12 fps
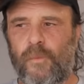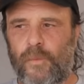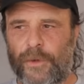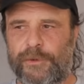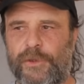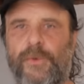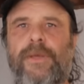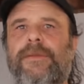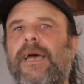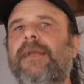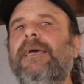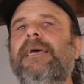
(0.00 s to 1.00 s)
we're doing
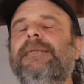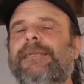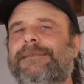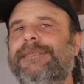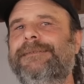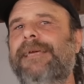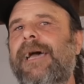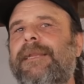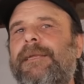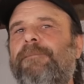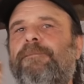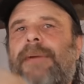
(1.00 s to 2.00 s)
that. That's
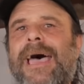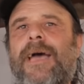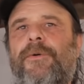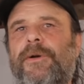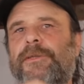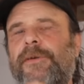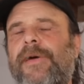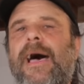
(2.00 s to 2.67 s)
exactly backwards of